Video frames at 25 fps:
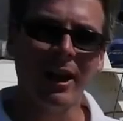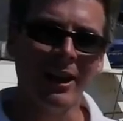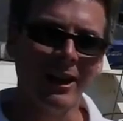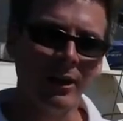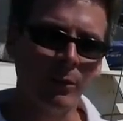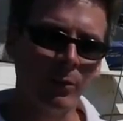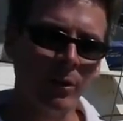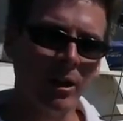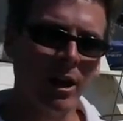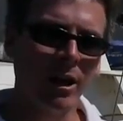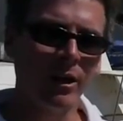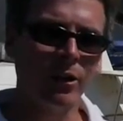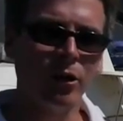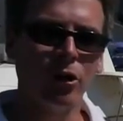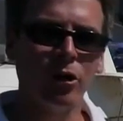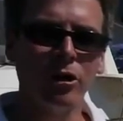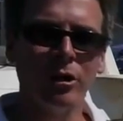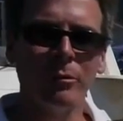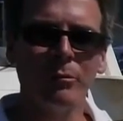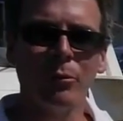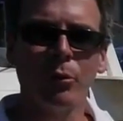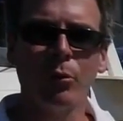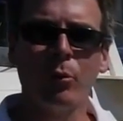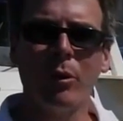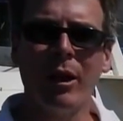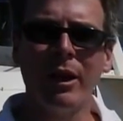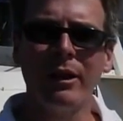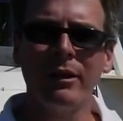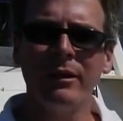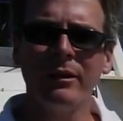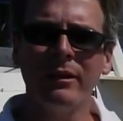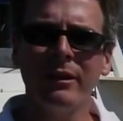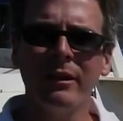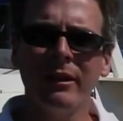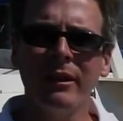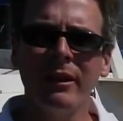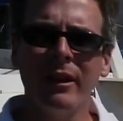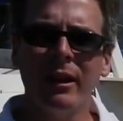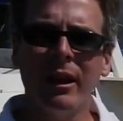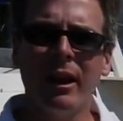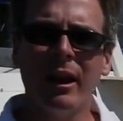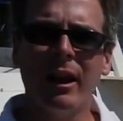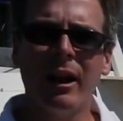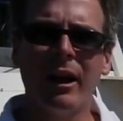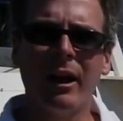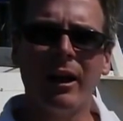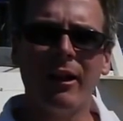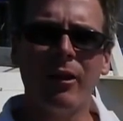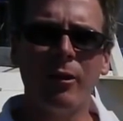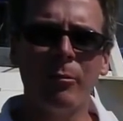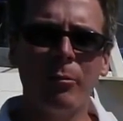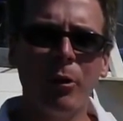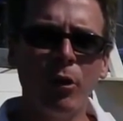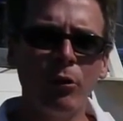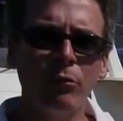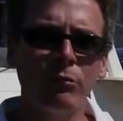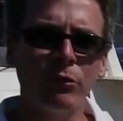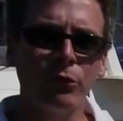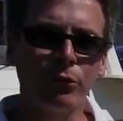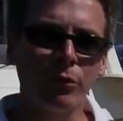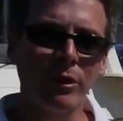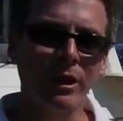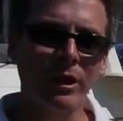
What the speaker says: Here we are in hull number 1. The boat was